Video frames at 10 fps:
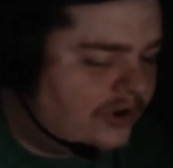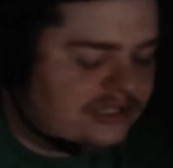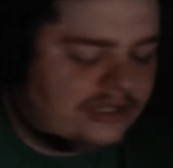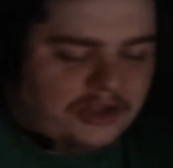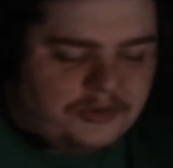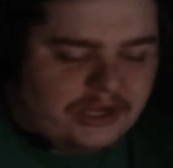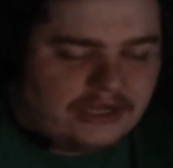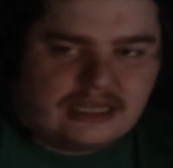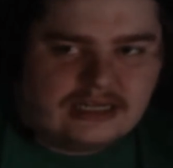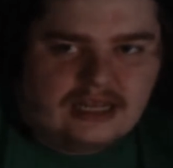Personally,
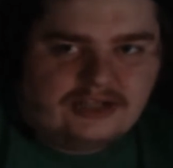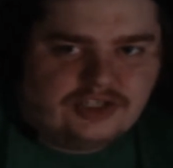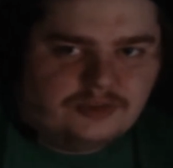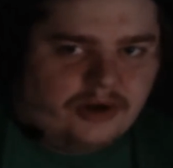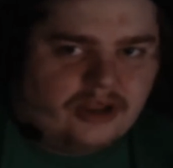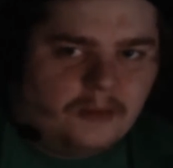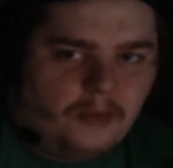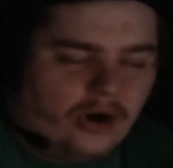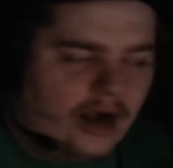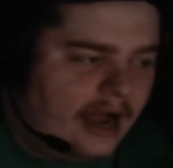because it's just bringing
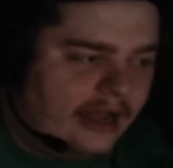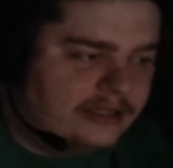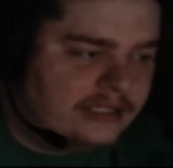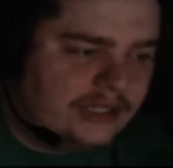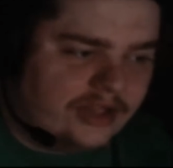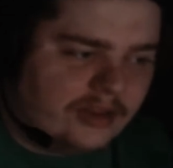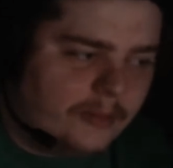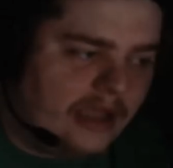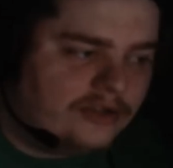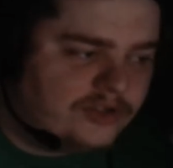more eyes to, like,
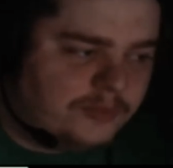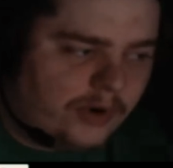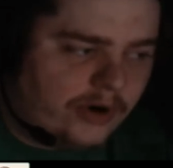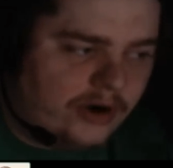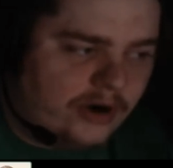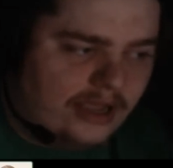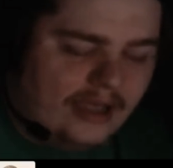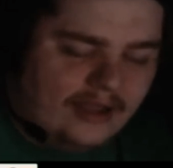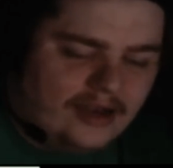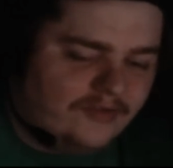the main sport,
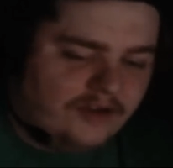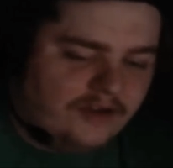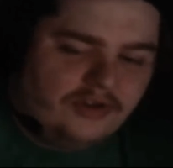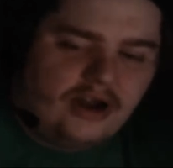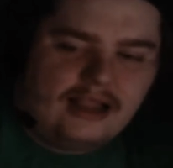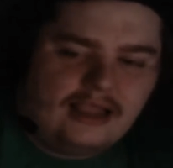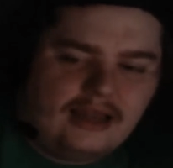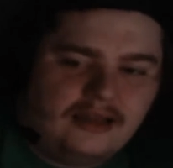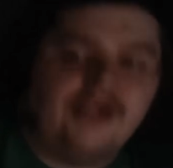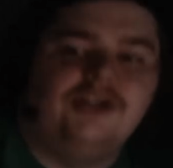and even if they're not
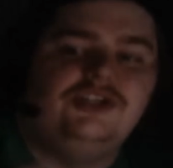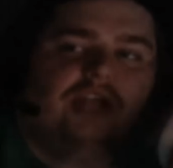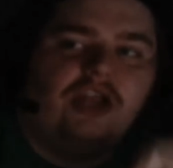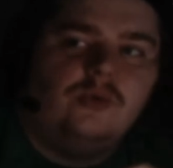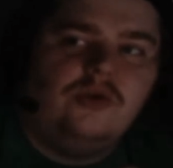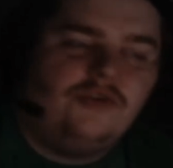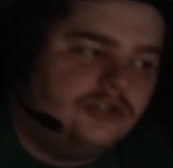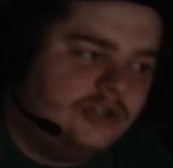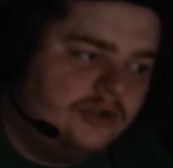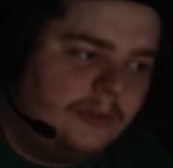getting, like, a genuine
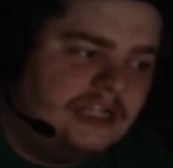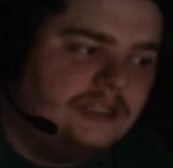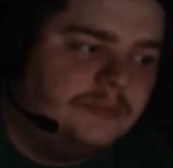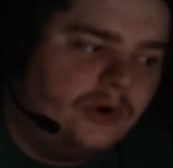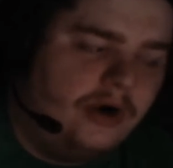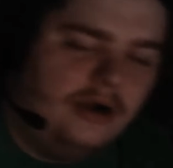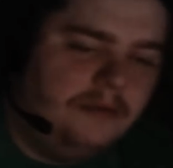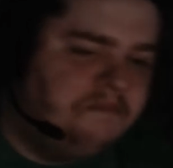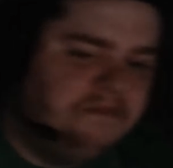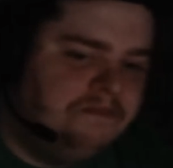version of the main sport,
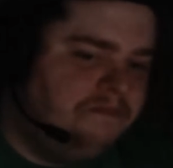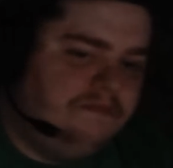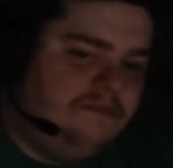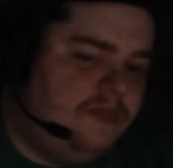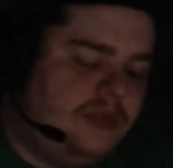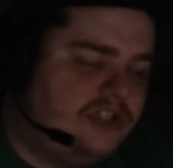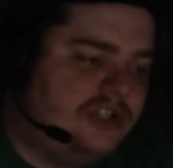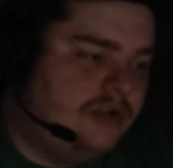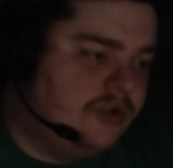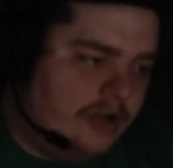
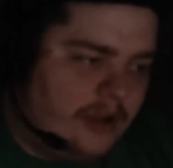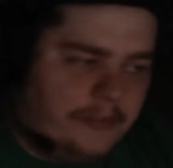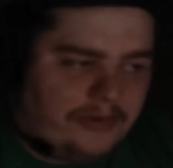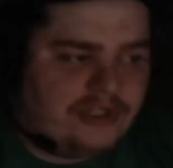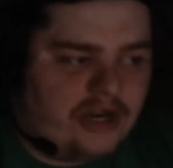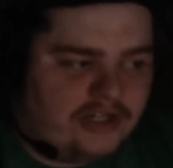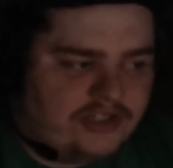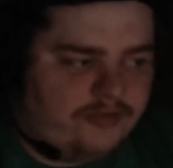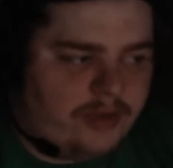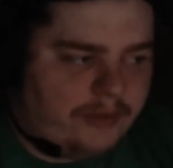there's still going to be a
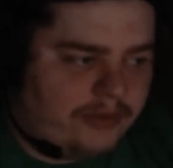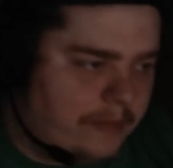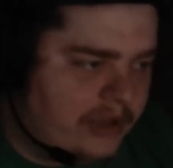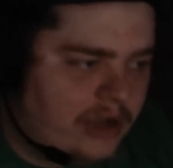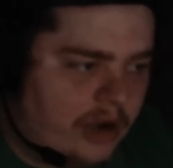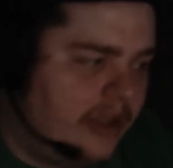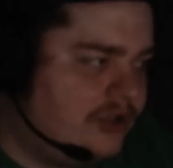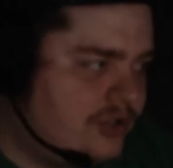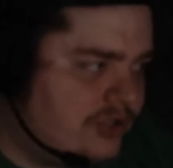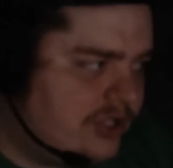percentage of people that become
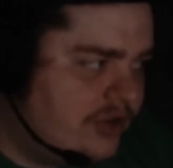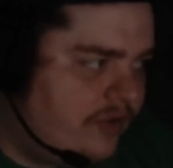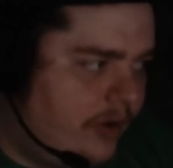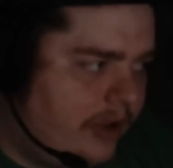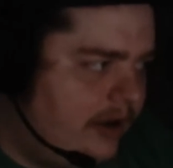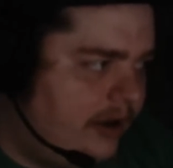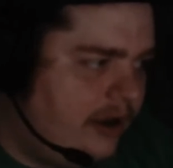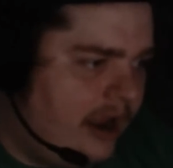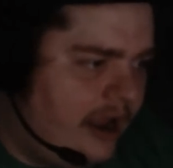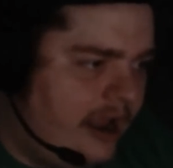interested from it,
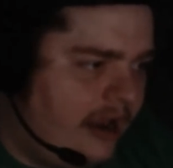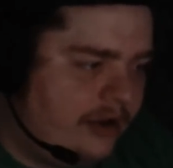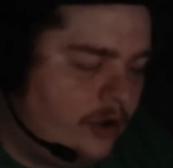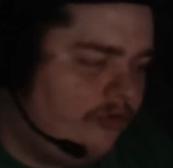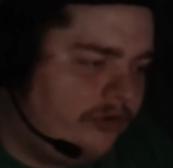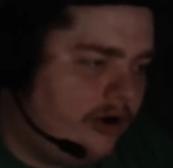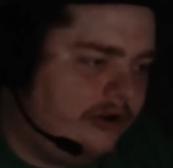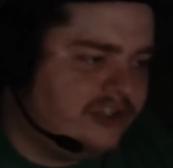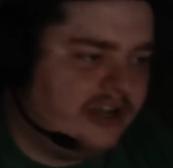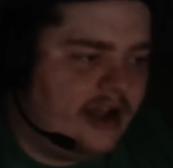and it
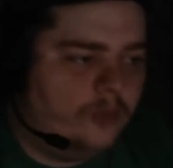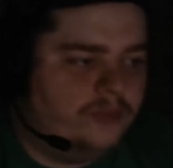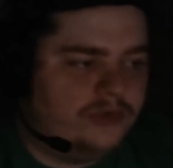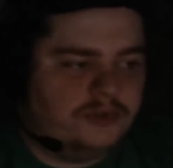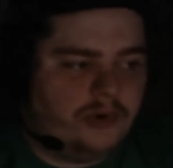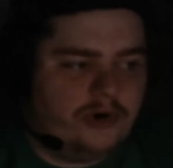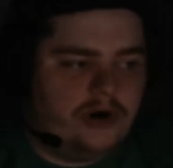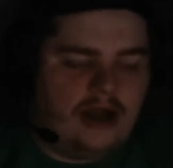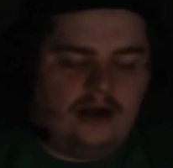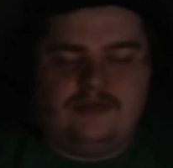overall is going to help the
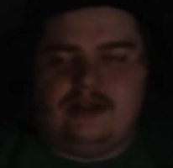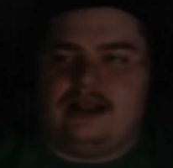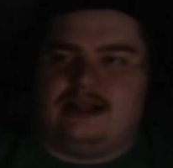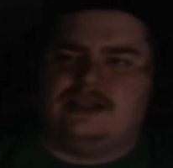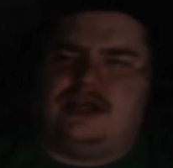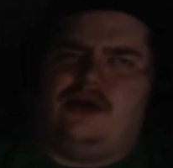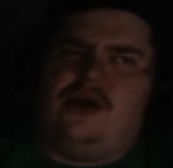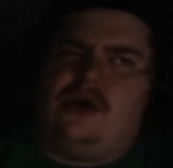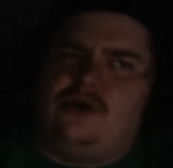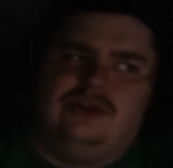sport. I don't think, like, it's going to
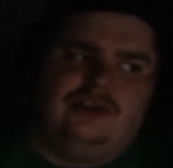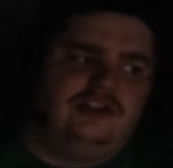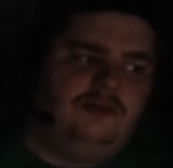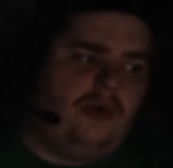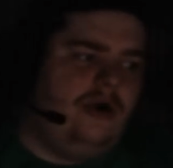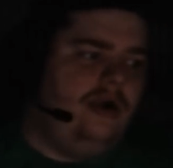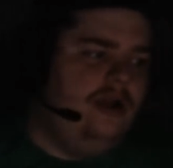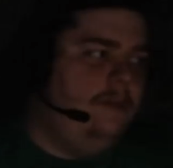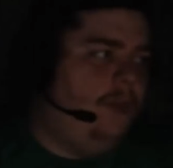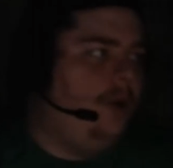hurt the sport.
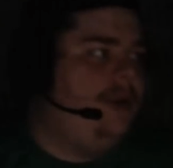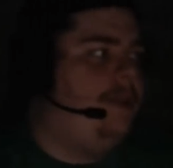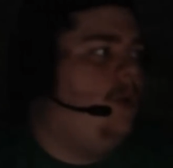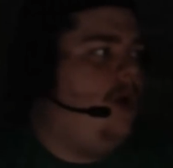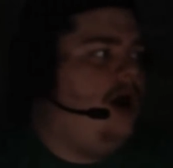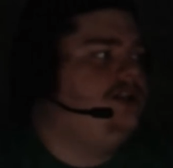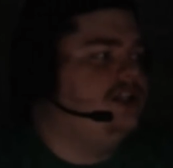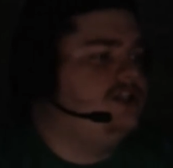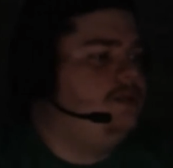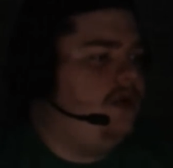More people
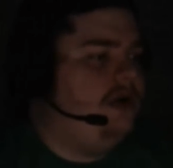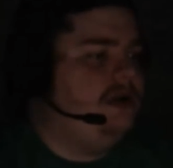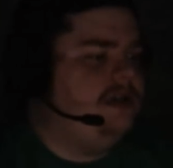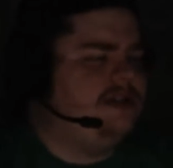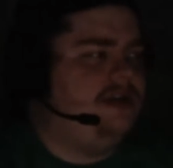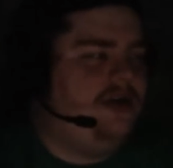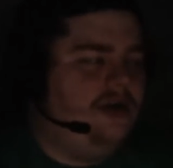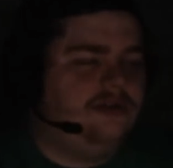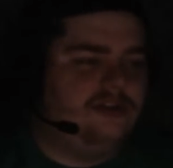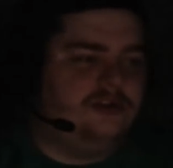watching a sport doesn't
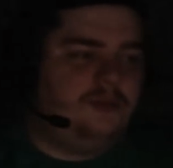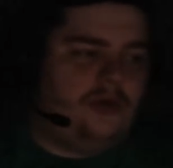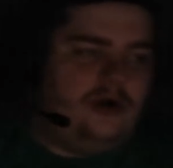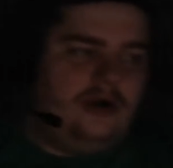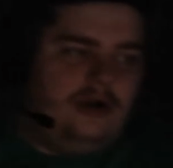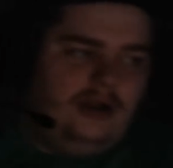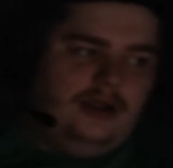hurt the sport.